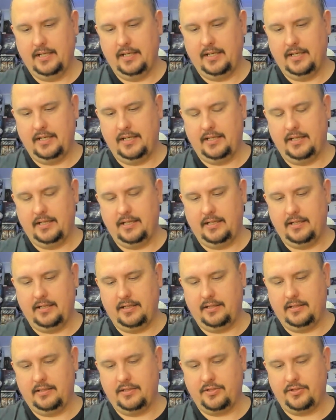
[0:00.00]
in
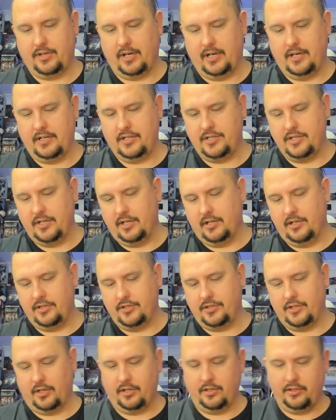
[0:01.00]
the Australian
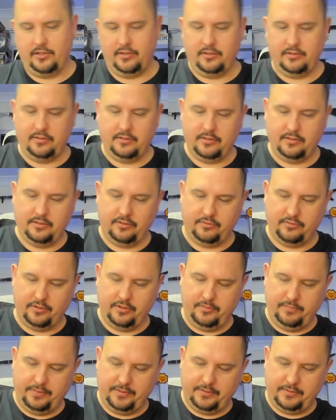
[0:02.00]
GIJoe
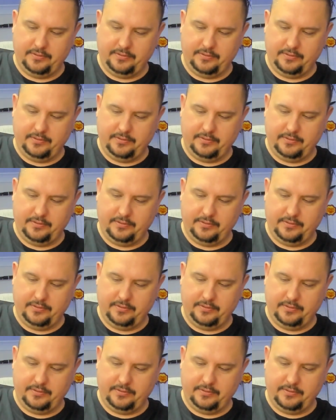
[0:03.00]
group.